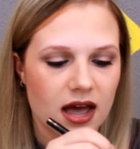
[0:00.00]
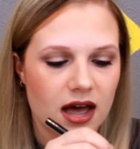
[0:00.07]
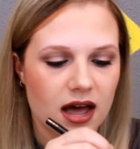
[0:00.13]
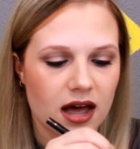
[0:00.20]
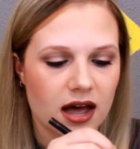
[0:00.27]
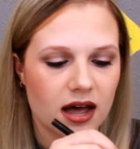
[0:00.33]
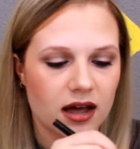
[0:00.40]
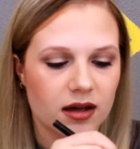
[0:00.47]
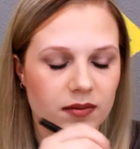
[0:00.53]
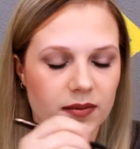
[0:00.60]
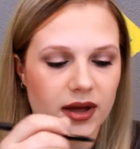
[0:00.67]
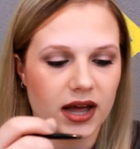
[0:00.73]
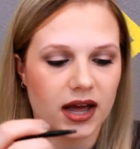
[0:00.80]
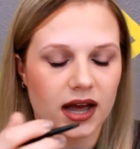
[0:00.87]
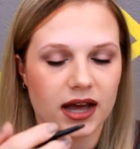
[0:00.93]

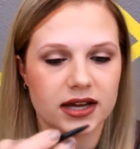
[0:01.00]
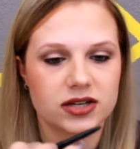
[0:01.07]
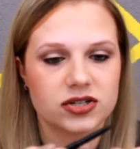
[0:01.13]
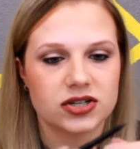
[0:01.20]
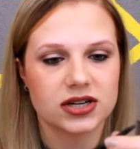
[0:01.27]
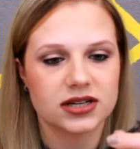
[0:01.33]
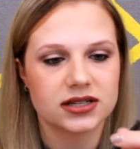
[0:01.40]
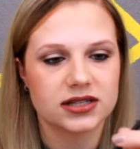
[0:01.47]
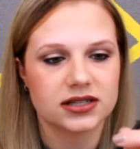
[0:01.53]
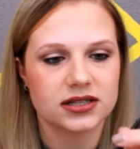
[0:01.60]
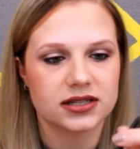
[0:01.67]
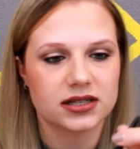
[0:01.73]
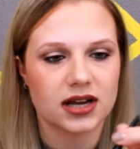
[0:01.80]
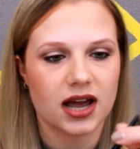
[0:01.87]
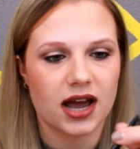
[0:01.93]
Um, I
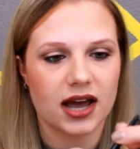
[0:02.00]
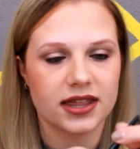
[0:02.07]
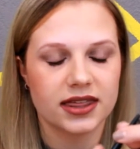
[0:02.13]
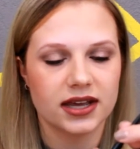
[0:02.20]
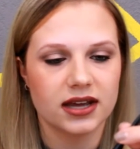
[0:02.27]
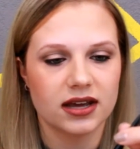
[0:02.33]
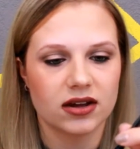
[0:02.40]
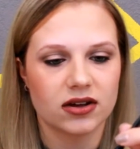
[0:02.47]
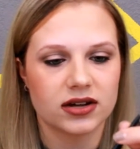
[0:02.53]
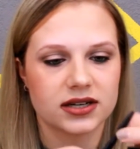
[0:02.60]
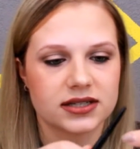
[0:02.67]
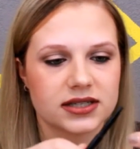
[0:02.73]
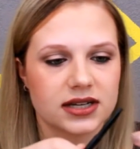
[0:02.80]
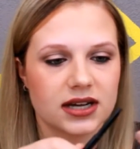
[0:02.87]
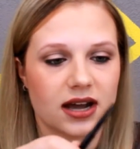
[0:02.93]
just... I think
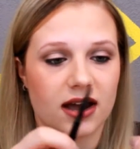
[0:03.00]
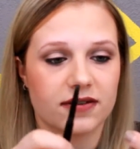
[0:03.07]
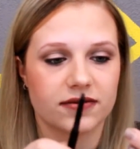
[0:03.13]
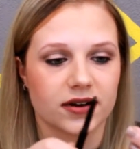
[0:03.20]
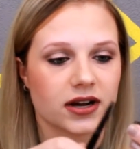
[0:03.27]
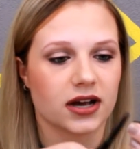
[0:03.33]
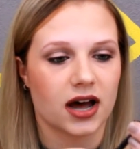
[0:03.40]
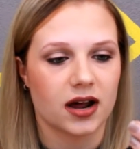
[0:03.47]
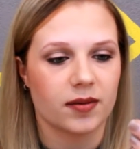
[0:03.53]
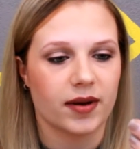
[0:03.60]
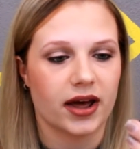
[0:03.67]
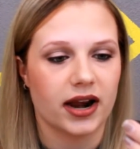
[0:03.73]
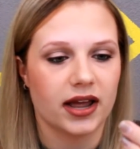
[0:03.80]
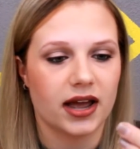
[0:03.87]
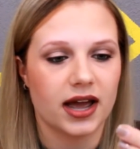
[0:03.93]
honestly I forgot
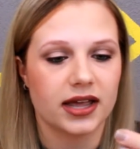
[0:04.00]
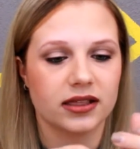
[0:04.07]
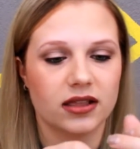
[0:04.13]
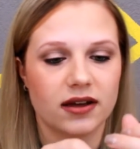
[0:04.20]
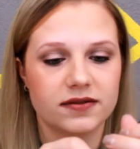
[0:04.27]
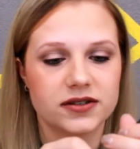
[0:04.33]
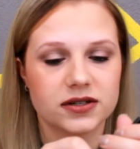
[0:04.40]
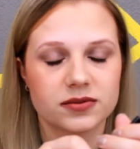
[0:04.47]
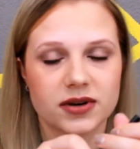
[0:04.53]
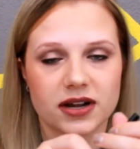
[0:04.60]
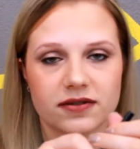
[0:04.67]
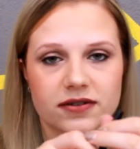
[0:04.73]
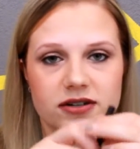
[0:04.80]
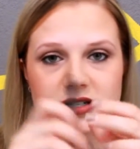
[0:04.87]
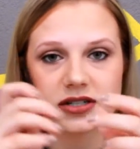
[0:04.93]
about it. I loved it when
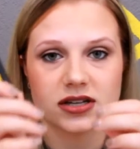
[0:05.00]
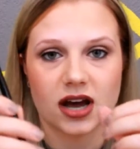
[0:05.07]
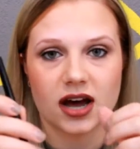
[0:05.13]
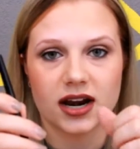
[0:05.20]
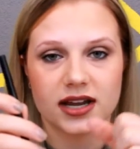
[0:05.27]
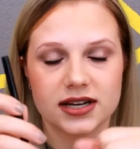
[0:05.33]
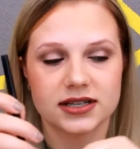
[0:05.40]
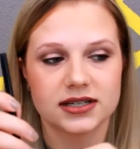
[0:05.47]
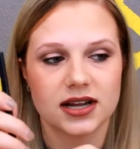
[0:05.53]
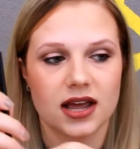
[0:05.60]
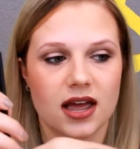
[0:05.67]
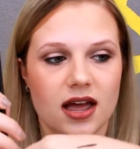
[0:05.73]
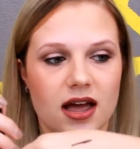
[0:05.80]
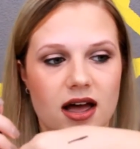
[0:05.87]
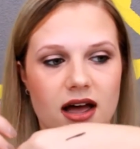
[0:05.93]
I first got it,
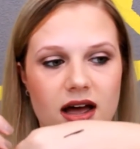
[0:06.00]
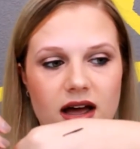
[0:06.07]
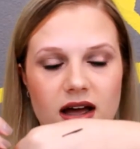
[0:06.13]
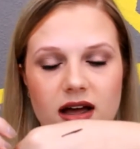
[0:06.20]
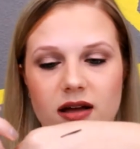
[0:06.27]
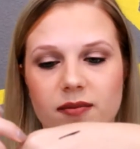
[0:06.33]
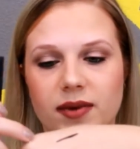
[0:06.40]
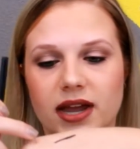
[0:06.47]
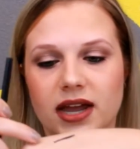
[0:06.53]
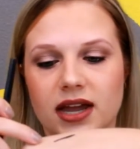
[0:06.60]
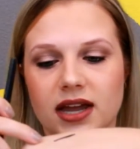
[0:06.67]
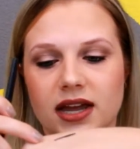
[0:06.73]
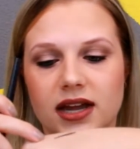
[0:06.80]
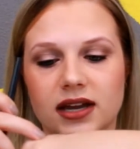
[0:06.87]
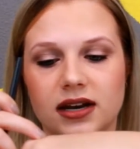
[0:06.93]
um,
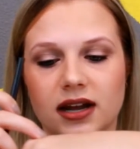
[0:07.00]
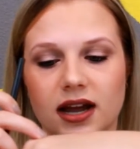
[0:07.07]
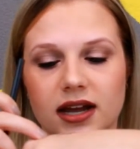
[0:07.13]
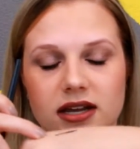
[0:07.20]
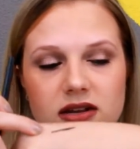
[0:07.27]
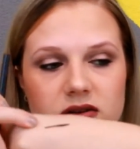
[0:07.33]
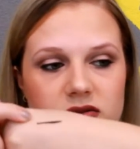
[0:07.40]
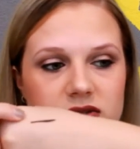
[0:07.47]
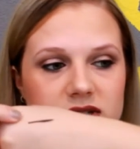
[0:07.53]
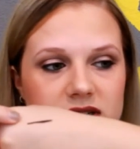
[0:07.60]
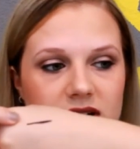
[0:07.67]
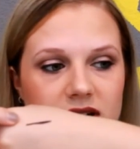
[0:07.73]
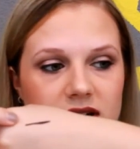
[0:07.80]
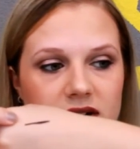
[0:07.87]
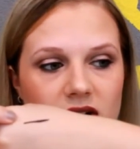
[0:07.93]
and I used
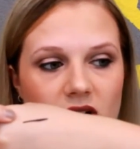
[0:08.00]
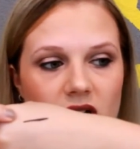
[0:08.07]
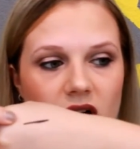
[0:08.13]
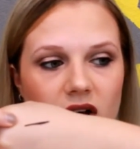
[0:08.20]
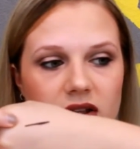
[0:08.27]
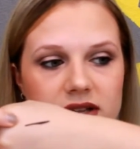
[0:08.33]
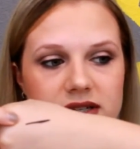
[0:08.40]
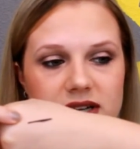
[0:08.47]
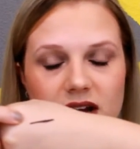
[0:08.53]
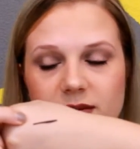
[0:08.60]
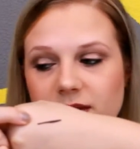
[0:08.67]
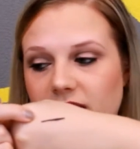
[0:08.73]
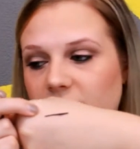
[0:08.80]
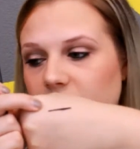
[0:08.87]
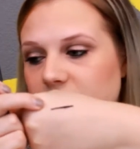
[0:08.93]
it all the time,
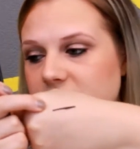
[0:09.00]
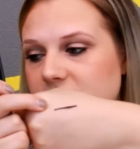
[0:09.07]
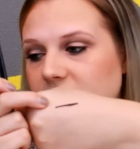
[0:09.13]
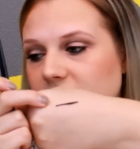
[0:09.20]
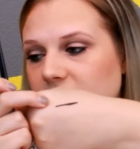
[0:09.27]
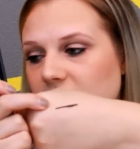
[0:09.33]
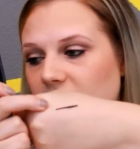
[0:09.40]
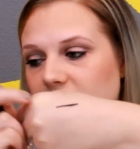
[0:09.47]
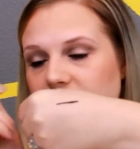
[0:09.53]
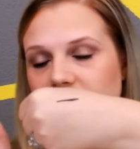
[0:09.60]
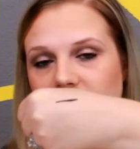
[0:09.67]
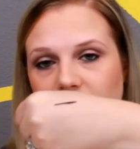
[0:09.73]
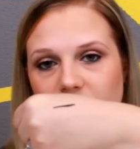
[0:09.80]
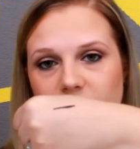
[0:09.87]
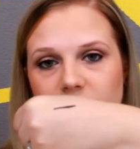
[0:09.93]
and I recently got
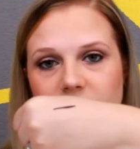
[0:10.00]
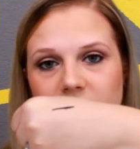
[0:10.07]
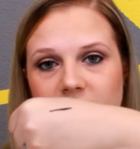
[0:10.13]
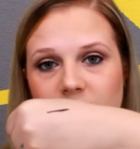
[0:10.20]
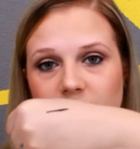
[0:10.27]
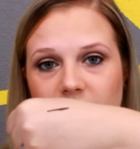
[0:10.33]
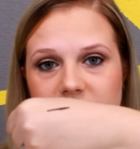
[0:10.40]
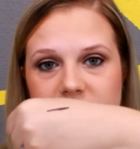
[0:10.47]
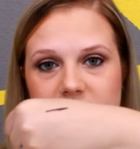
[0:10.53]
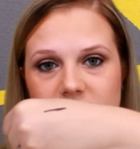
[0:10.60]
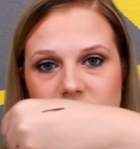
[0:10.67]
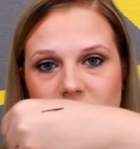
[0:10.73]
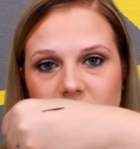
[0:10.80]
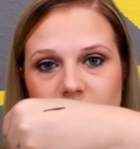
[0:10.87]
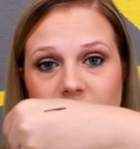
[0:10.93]
another one in a
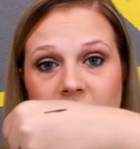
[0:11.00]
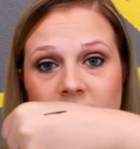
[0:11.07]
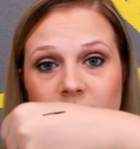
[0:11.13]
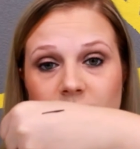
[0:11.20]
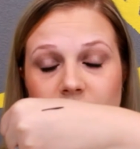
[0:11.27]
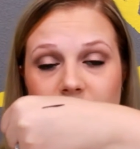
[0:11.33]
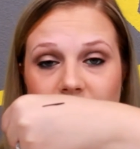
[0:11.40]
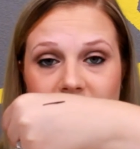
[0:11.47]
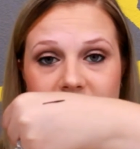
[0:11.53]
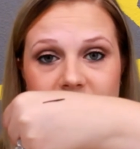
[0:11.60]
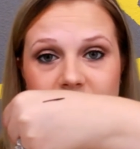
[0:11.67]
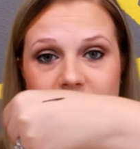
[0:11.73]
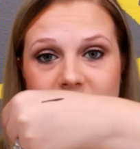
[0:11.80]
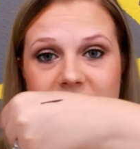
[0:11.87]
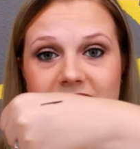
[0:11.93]
BoxyCharm, and it
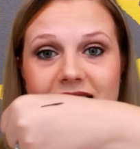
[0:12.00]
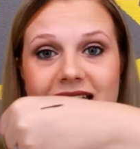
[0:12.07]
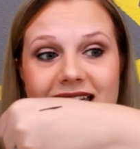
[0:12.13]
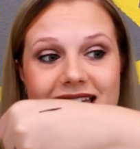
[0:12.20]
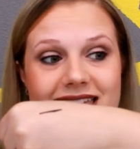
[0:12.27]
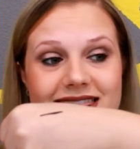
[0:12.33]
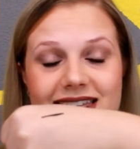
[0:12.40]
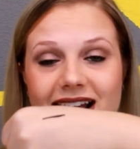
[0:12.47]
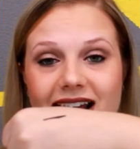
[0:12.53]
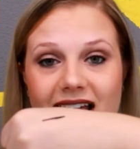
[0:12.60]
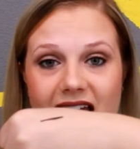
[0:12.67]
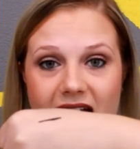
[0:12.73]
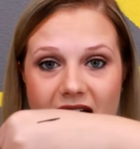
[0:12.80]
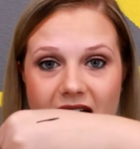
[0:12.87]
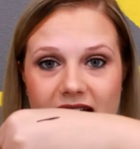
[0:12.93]
reminded me that I
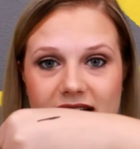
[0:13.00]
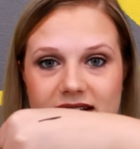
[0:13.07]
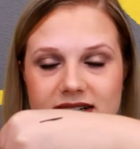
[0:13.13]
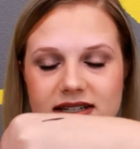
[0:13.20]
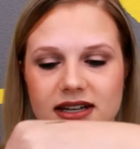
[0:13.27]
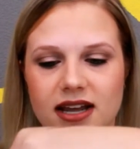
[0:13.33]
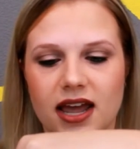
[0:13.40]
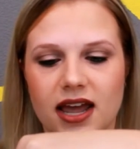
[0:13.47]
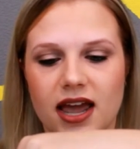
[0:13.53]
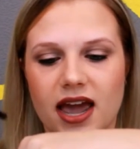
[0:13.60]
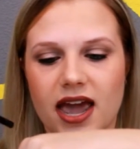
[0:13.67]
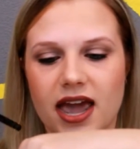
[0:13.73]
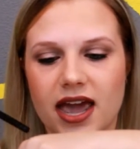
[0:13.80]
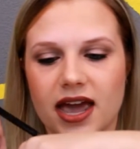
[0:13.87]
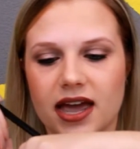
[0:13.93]
had it,
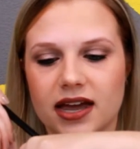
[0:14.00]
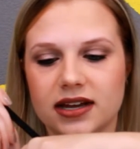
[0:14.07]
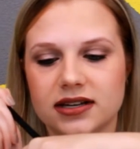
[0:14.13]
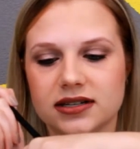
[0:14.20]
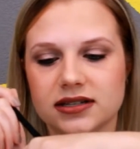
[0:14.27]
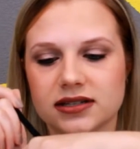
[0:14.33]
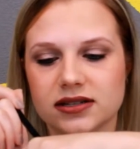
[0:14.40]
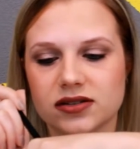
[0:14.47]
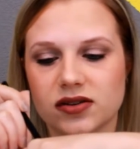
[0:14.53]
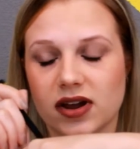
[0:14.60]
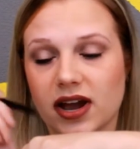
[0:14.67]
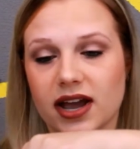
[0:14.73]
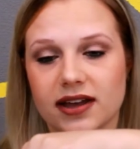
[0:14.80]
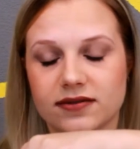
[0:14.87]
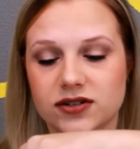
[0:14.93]
and so
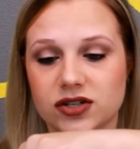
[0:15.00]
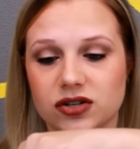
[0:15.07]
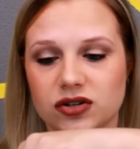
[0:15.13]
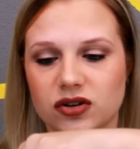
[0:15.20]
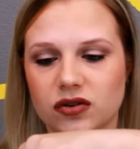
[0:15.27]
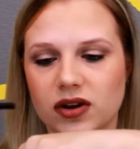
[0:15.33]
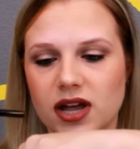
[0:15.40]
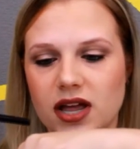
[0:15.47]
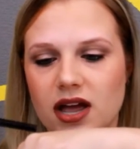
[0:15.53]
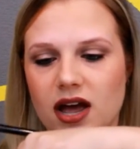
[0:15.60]
now I have two.